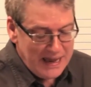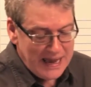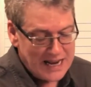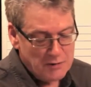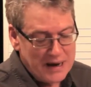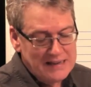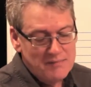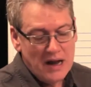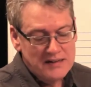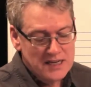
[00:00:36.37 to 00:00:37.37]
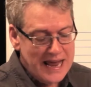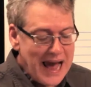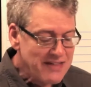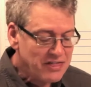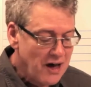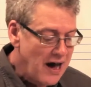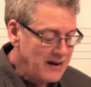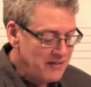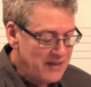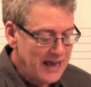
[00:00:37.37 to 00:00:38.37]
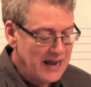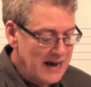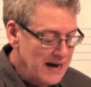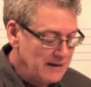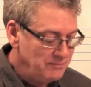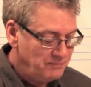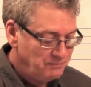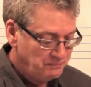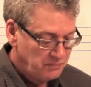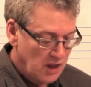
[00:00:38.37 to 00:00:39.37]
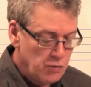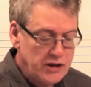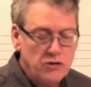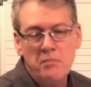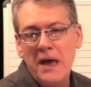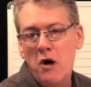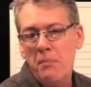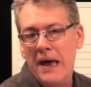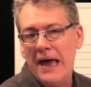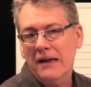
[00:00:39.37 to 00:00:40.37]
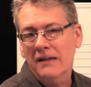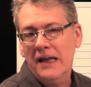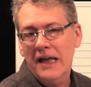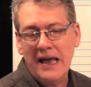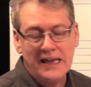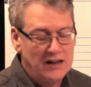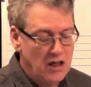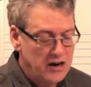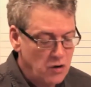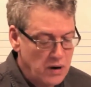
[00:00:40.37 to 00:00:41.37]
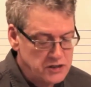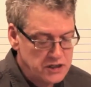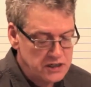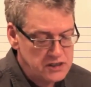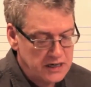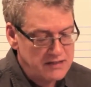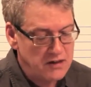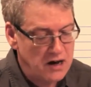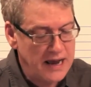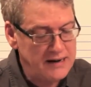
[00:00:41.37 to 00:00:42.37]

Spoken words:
Anyway, today I thought that we'd do a mailbag. And I get a lot of questions, and I thought